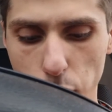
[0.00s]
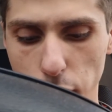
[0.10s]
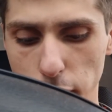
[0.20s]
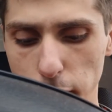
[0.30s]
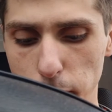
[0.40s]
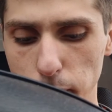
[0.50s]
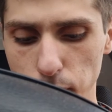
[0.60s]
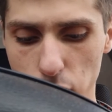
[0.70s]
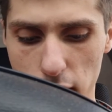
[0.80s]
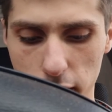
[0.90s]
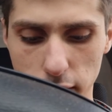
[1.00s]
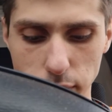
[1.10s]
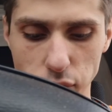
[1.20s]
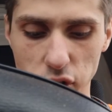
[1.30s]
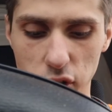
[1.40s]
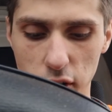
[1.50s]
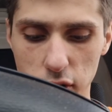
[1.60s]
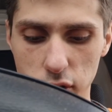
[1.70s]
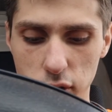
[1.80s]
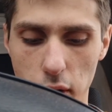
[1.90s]
Maybe there around 4
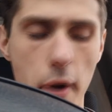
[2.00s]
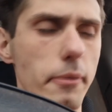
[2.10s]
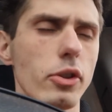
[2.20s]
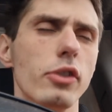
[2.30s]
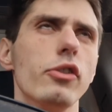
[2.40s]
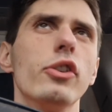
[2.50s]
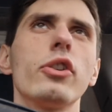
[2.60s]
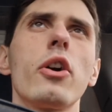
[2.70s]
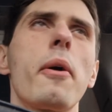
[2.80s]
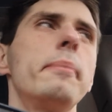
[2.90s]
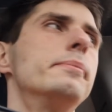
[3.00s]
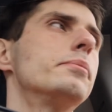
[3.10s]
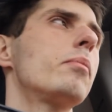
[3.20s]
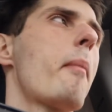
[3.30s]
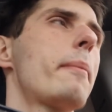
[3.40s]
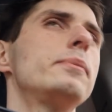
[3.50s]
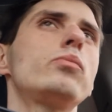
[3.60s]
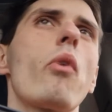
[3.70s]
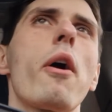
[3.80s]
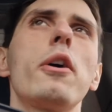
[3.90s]
o'clock.
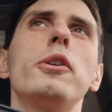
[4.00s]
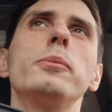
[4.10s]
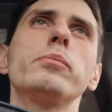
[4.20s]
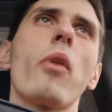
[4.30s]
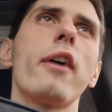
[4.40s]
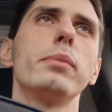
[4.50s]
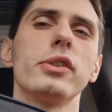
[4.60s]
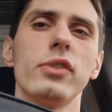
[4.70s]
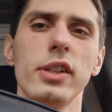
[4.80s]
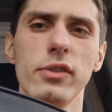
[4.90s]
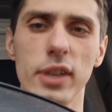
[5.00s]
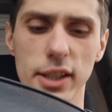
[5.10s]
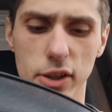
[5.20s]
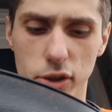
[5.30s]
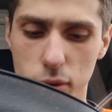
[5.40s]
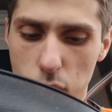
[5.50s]
Home 5:30 latest.